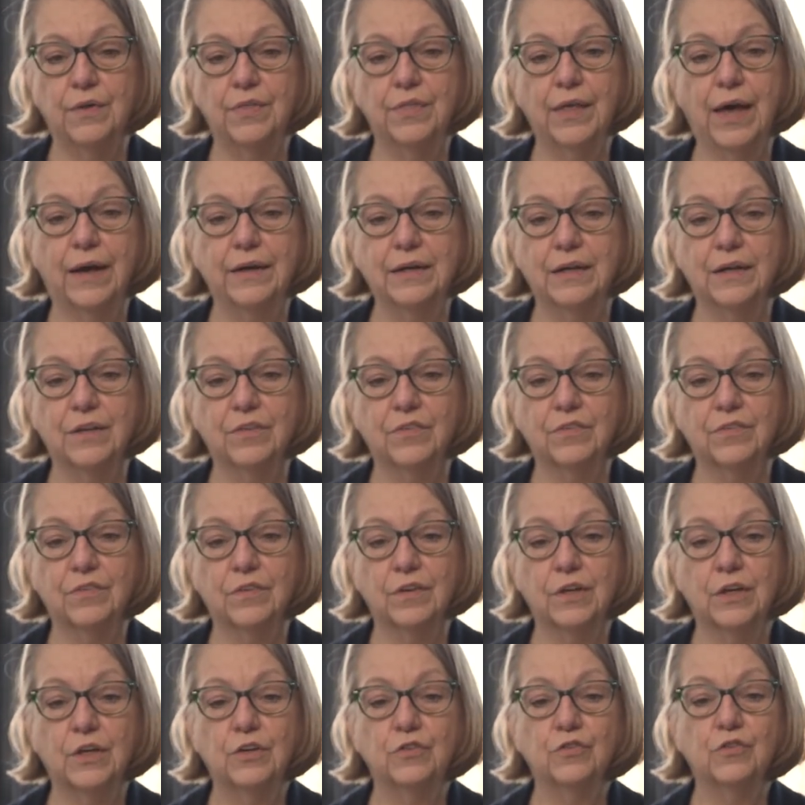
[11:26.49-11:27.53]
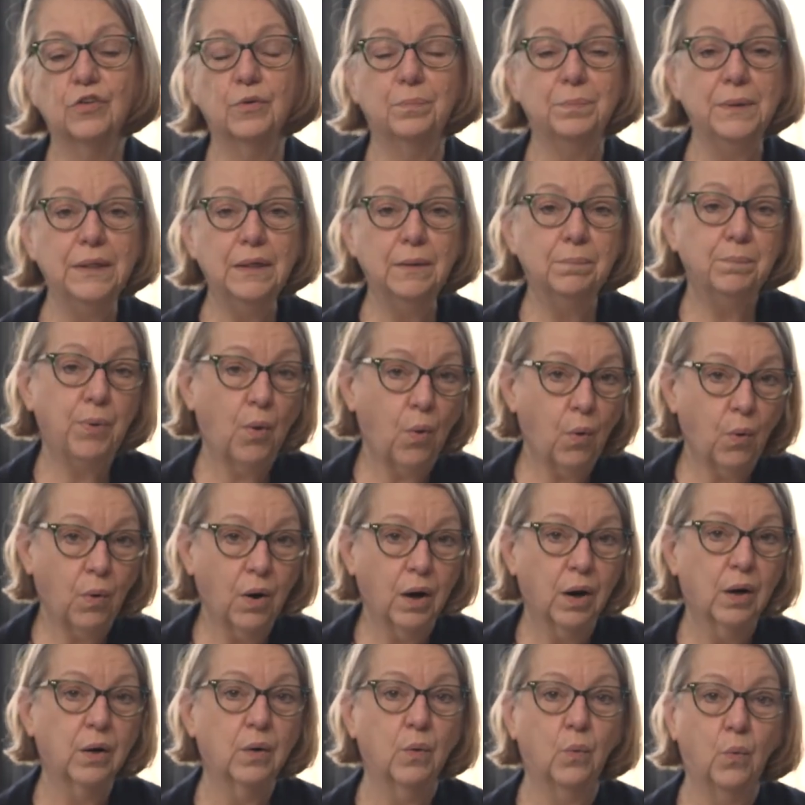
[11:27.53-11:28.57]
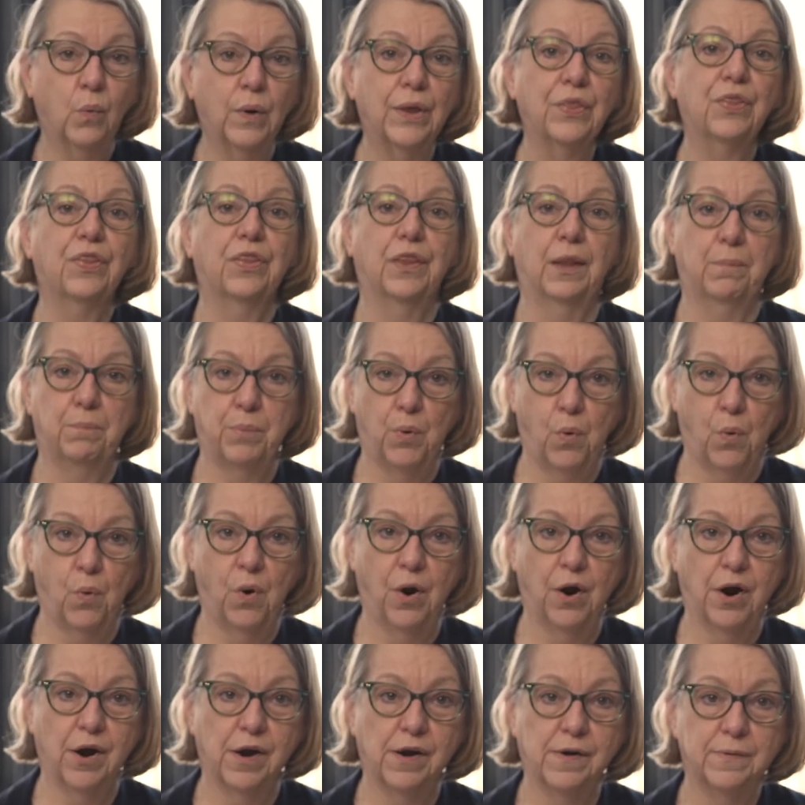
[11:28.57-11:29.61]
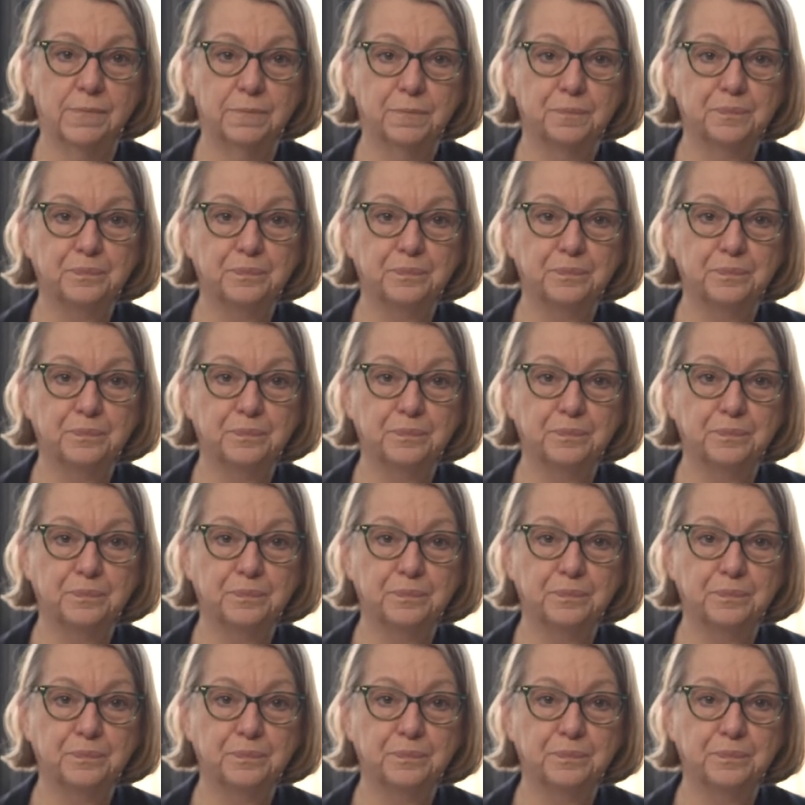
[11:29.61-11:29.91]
that it's to be poor with the poor.